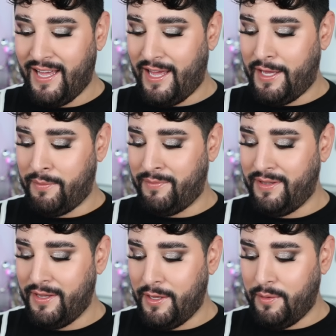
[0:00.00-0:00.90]

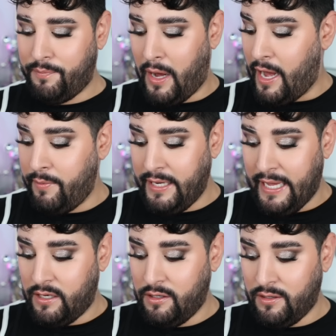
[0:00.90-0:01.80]
But I mean,
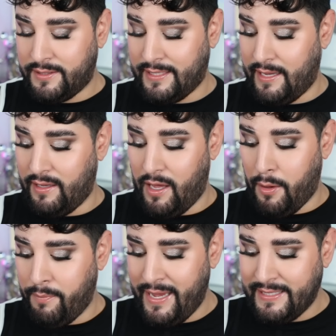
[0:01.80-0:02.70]
it looks
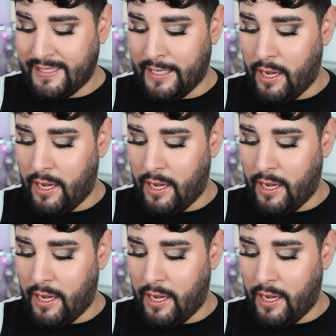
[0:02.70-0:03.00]
amazing.